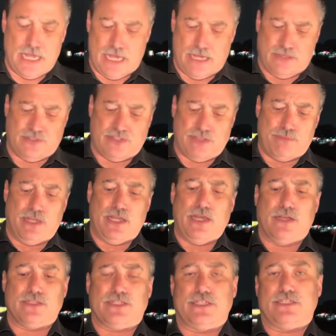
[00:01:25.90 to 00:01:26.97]
at something
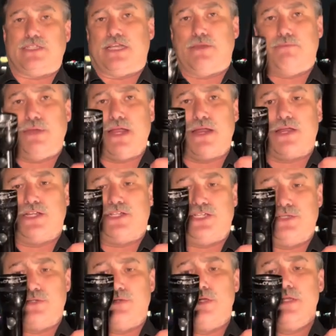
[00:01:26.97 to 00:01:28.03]
else that to compare it
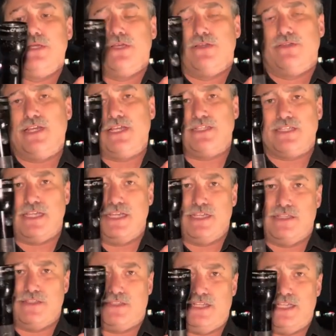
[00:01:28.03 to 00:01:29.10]
to, this
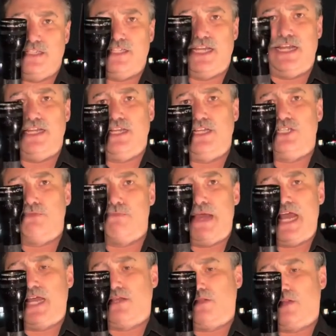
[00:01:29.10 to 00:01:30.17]
is the 10-inch
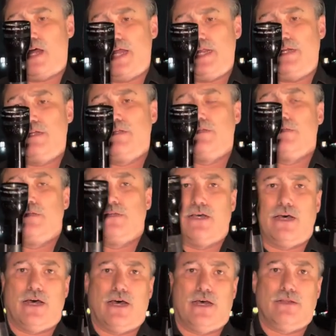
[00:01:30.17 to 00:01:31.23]
Maglite
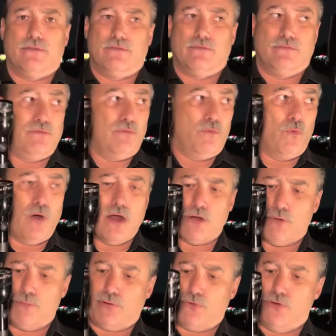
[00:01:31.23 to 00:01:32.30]

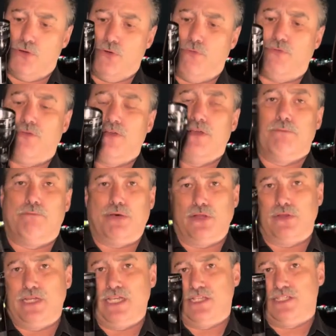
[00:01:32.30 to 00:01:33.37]
waterproof
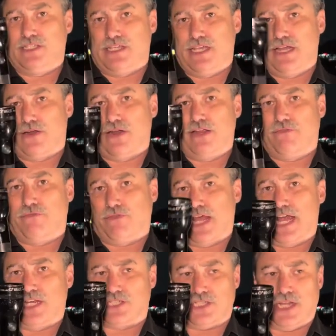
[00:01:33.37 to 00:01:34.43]
police carry
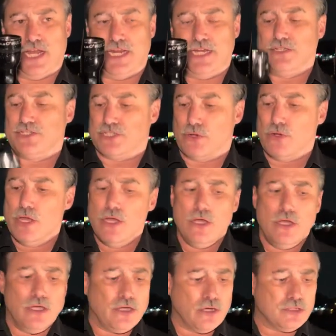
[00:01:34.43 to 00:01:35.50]
flashlight. So
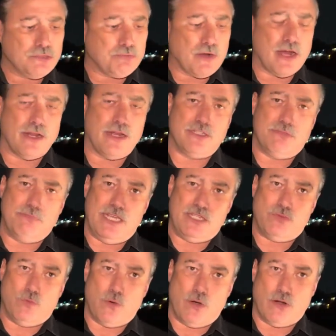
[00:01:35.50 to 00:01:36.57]
Coast Products
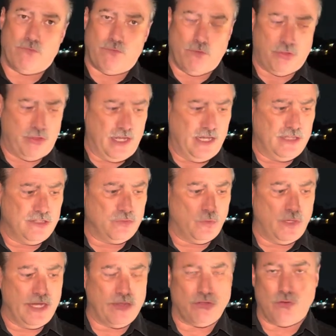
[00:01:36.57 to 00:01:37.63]
makes wonderful things
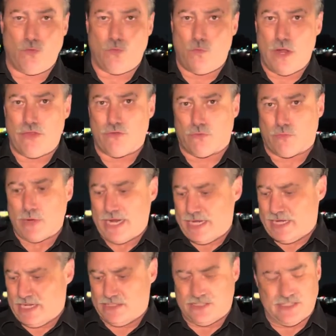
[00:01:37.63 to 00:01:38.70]
with weather
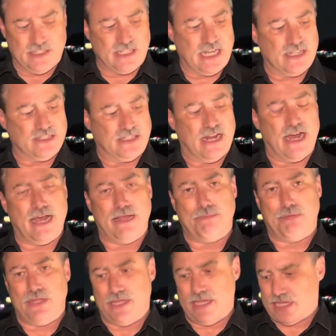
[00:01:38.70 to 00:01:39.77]
ratings. This has an
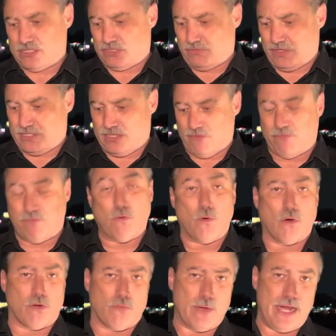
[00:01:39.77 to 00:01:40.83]

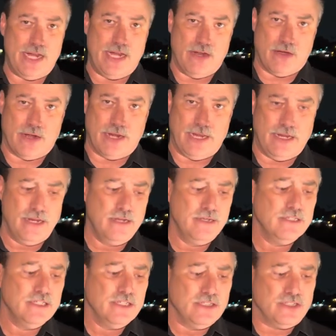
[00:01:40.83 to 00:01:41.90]
IPX54 rating on it,
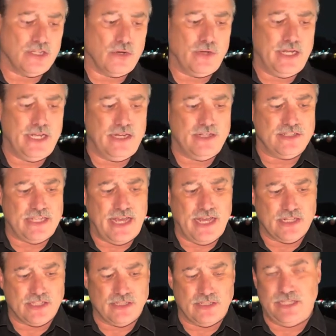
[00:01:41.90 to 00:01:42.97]
so it is
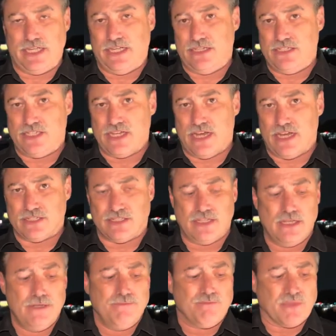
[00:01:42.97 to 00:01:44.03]
excellent in dust.
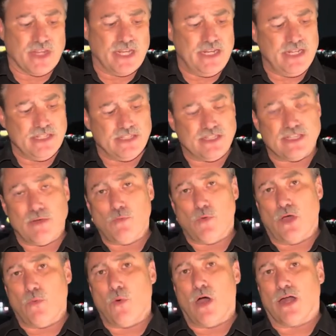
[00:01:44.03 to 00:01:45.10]
It is
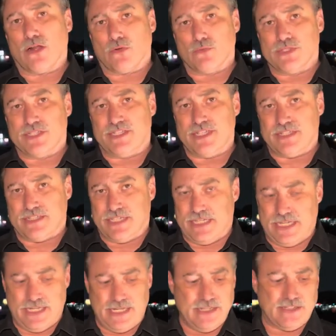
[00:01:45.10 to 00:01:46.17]
somewhat water resistant.
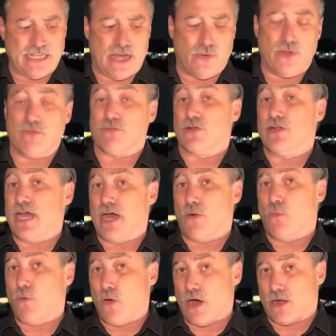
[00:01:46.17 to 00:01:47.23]
It is, however, not
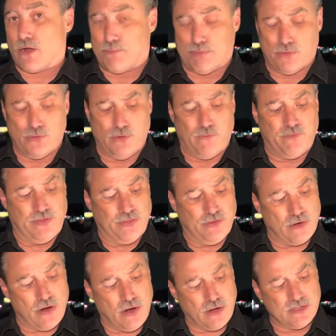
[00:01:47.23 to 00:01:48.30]
waterproof, and
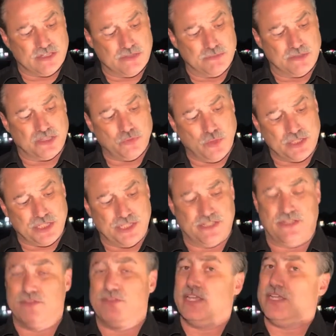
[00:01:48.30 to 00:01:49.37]
there are some switches
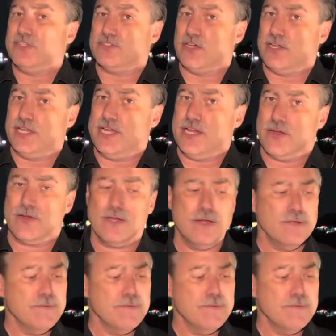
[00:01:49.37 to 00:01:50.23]
and things on here